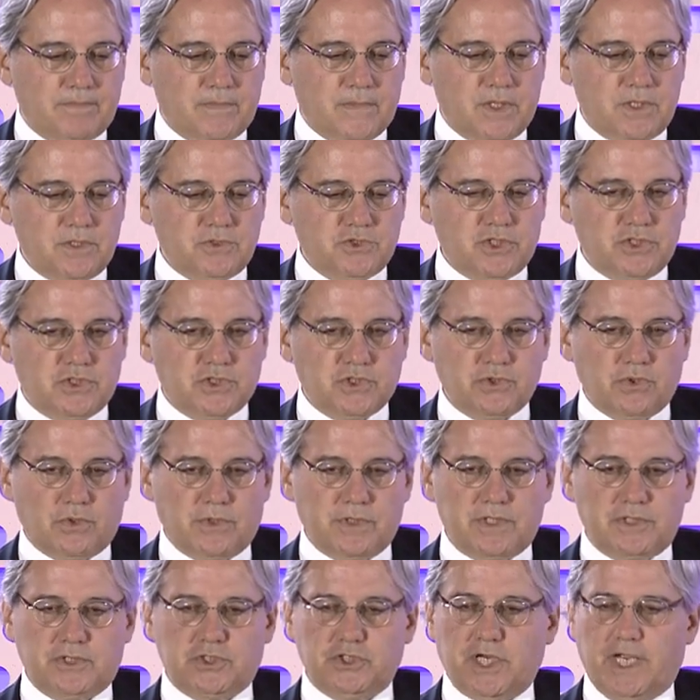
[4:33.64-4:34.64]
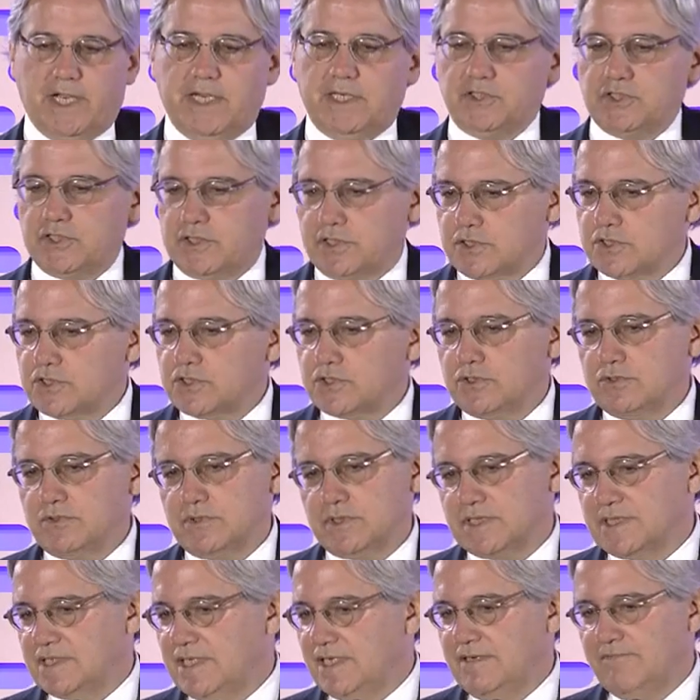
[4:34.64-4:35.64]
she saw the change in the
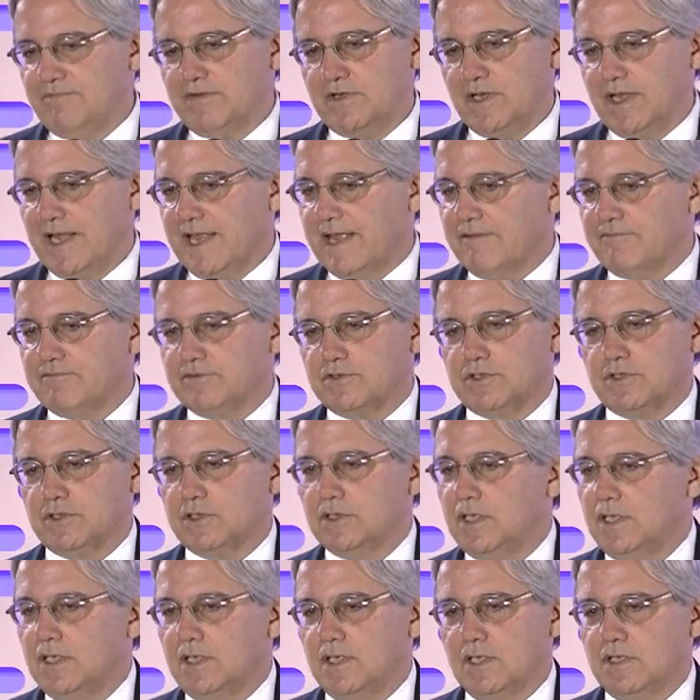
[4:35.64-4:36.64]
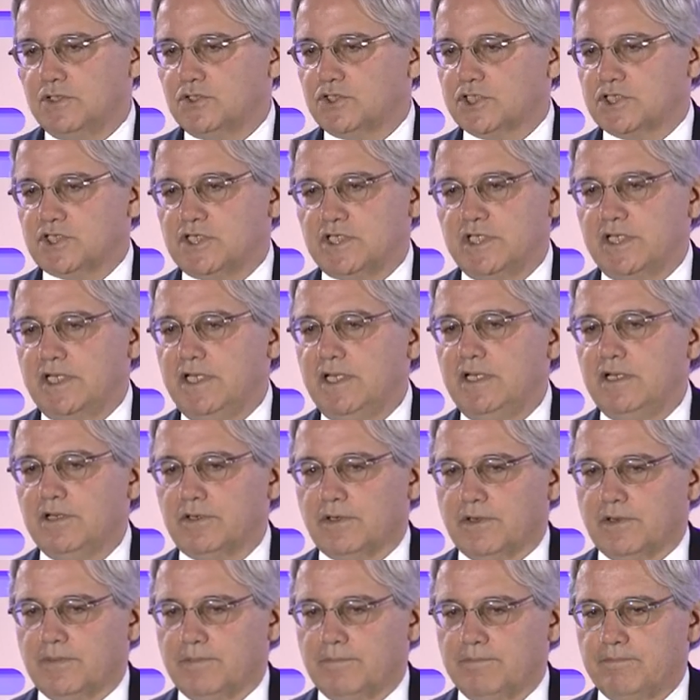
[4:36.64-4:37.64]
students even after just a
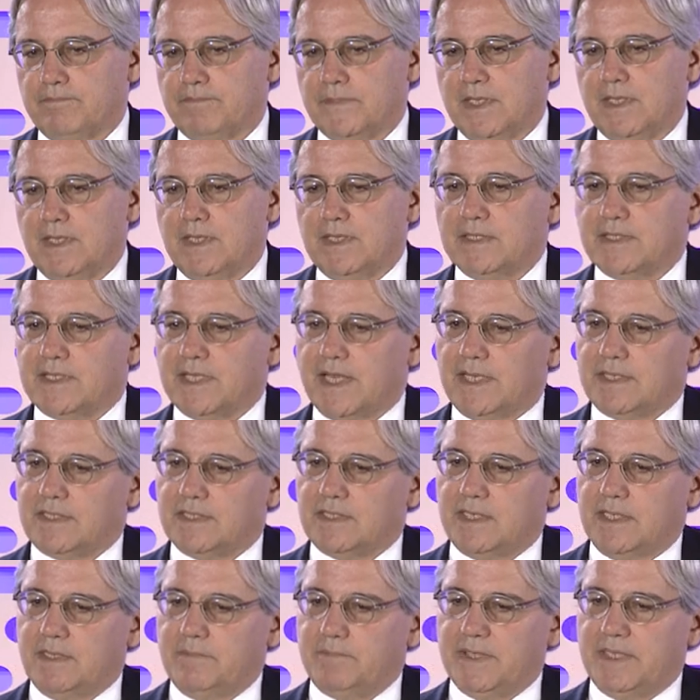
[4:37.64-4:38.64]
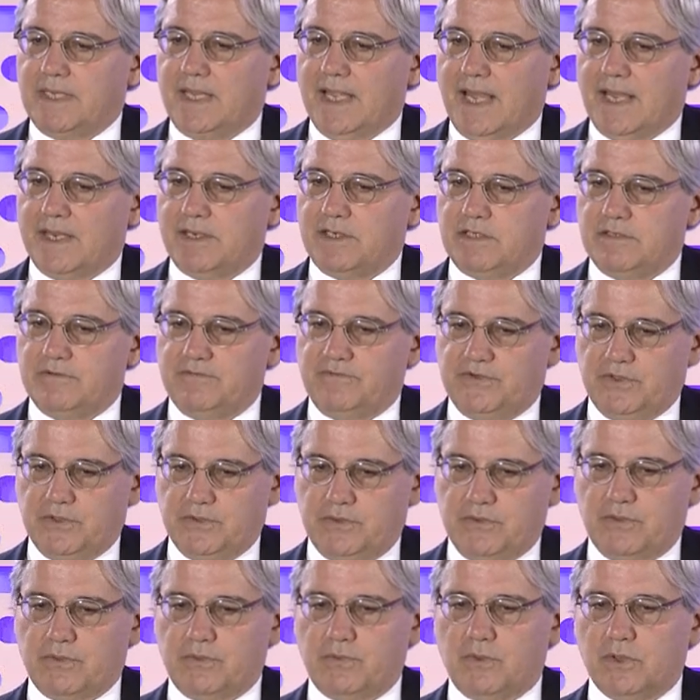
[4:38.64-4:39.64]
year, that they began to
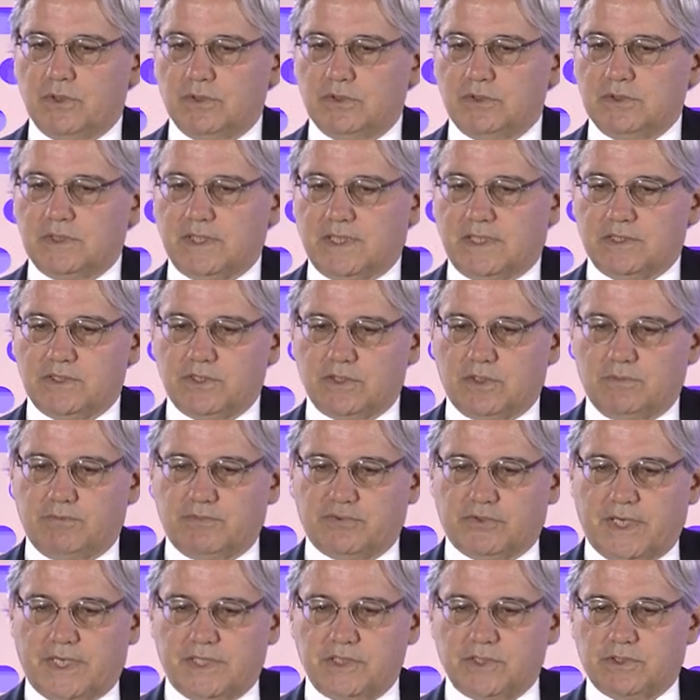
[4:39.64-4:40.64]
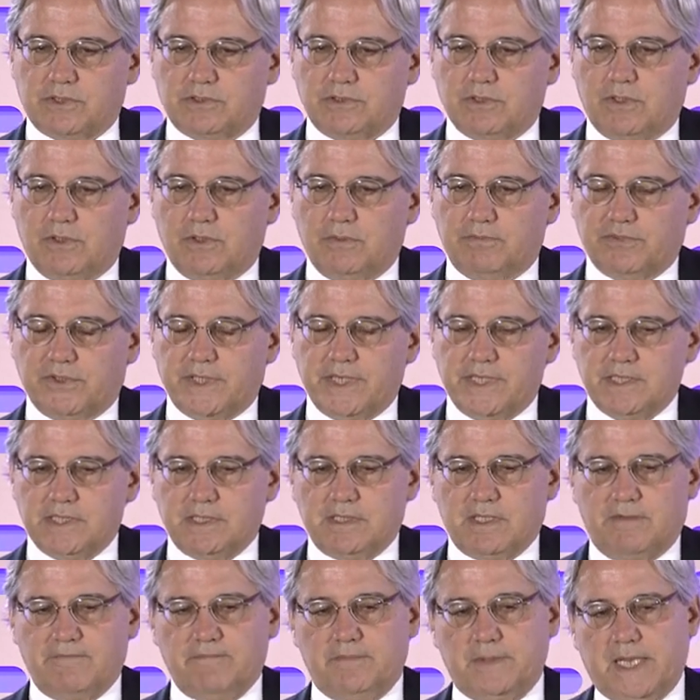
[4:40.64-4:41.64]
view the world as oppressor, oppressed.
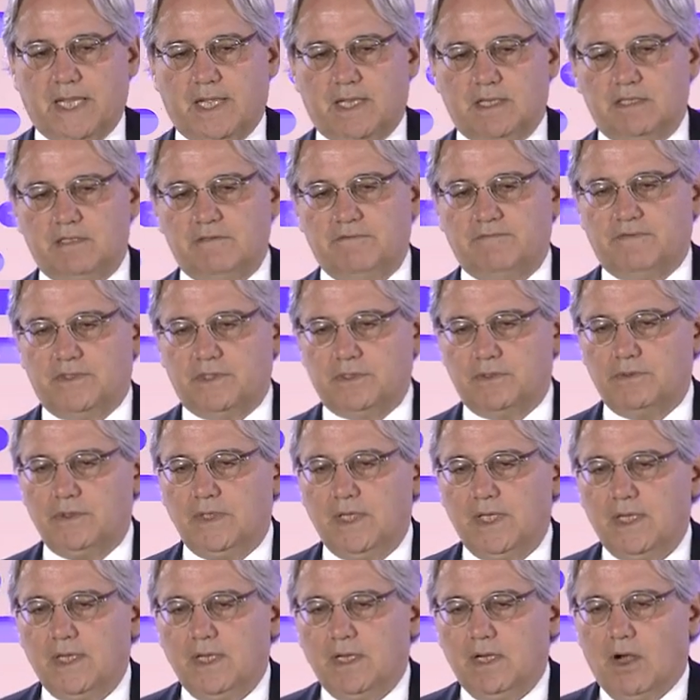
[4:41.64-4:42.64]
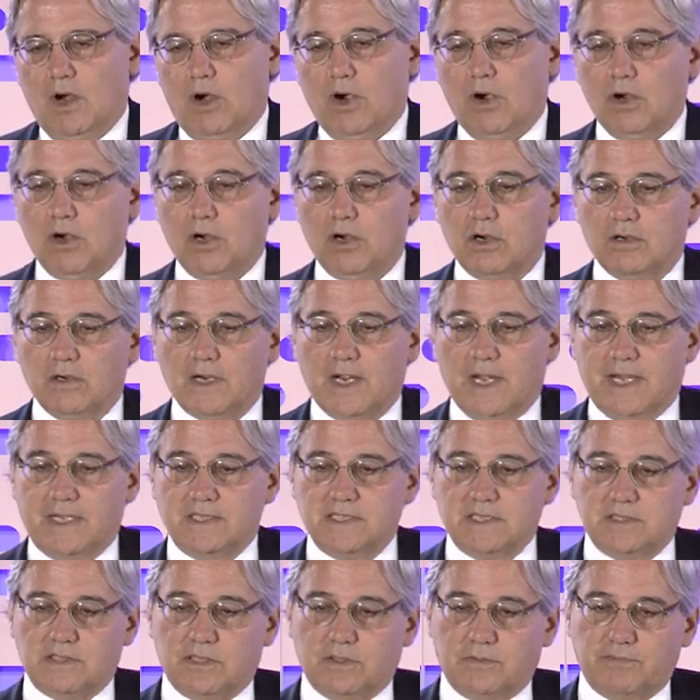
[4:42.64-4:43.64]
They began to view her
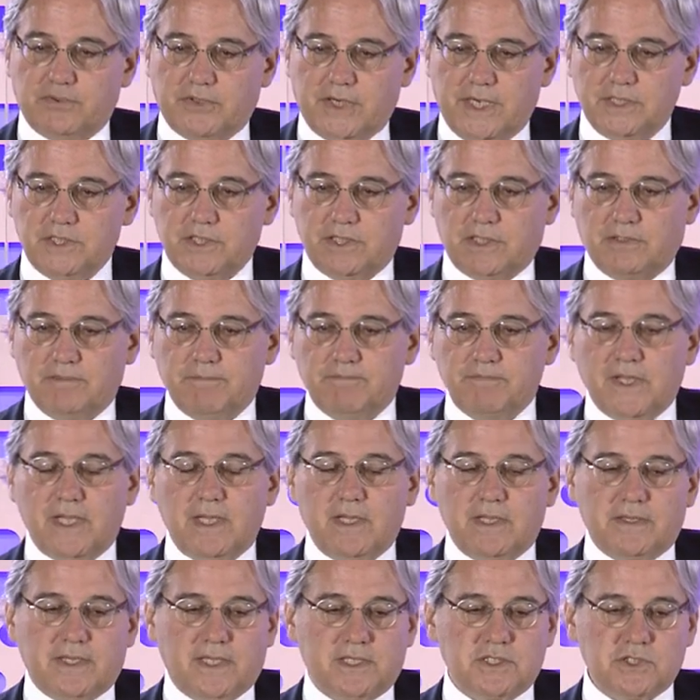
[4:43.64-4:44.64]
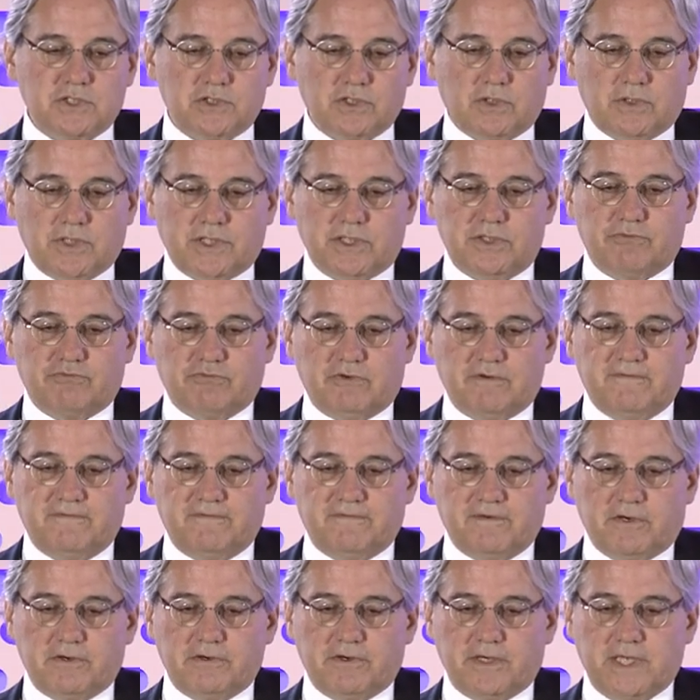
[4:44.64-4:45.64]
as an oppressor. They started
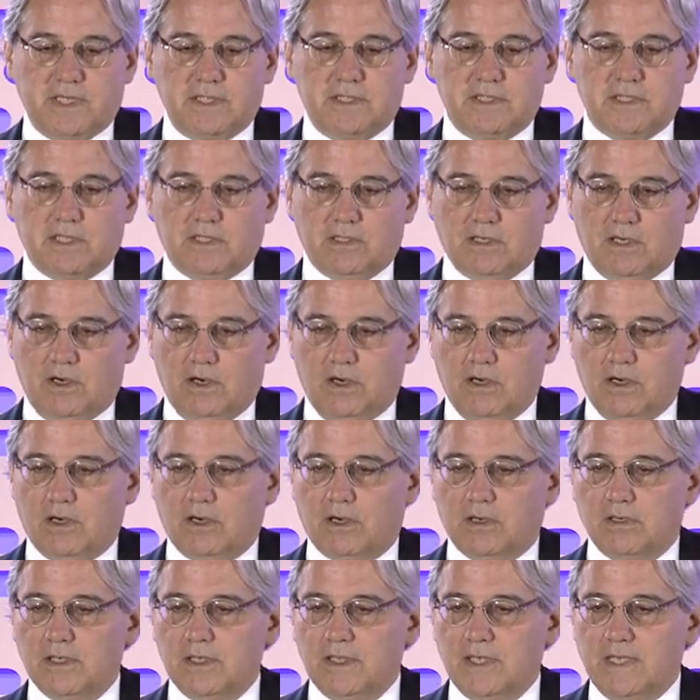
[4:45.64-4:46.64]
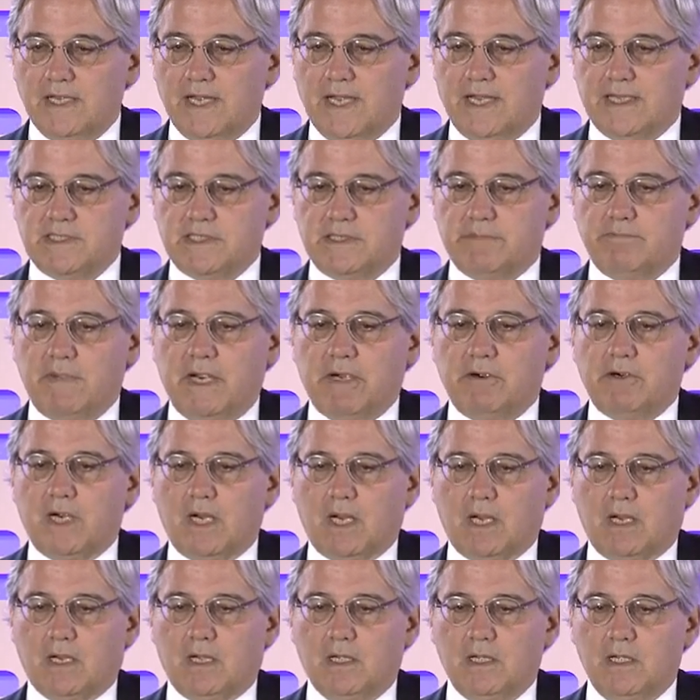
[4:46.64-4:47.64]
referring to her as
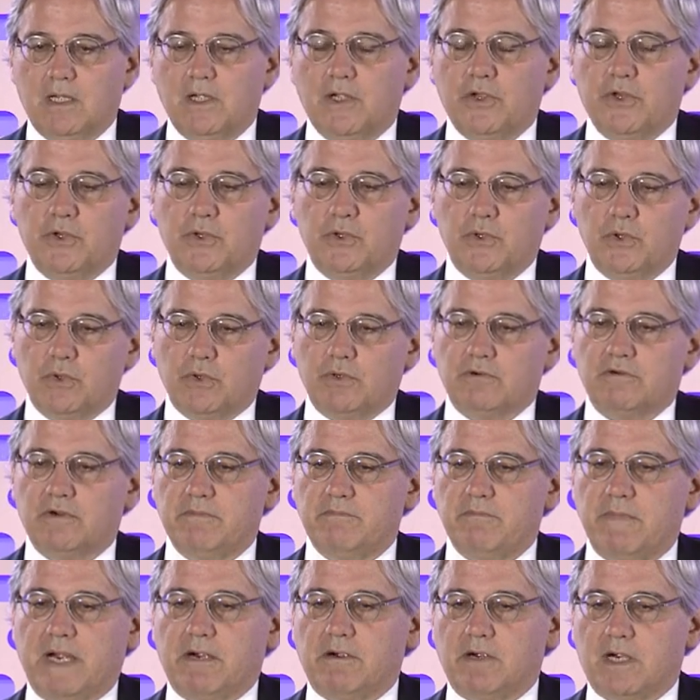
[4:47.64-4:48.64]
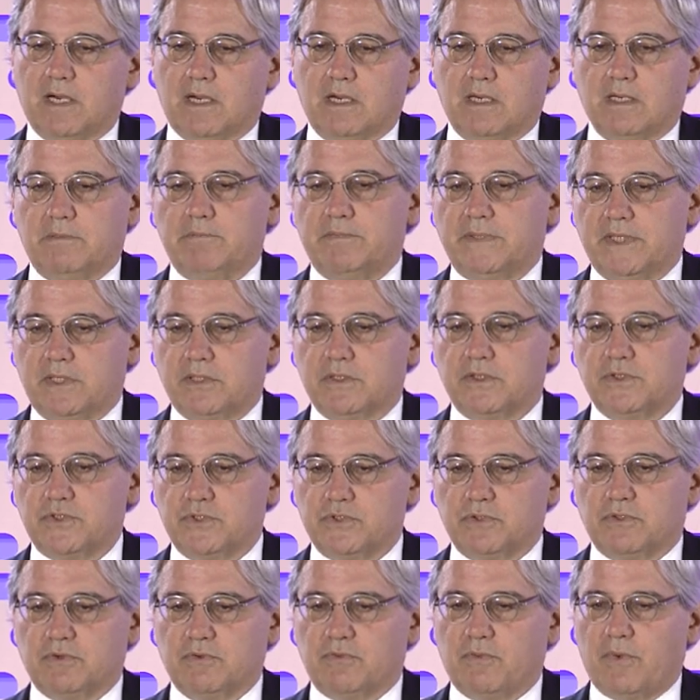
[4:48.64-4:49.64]
America. You're America because
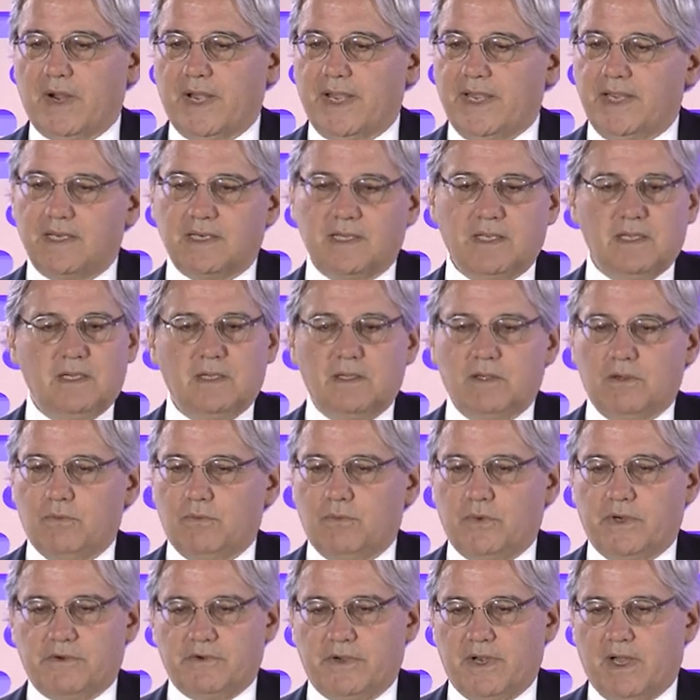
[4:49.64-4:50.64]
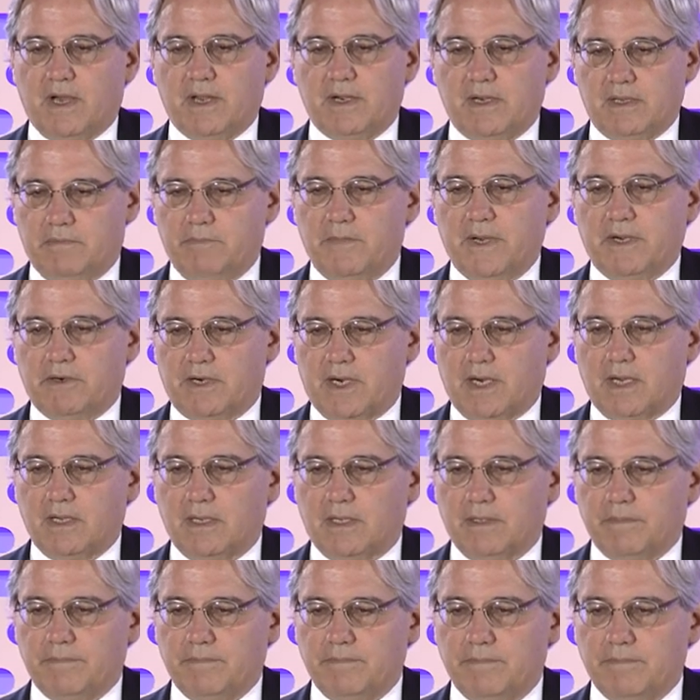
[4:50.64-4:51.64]
you're white. We're not America.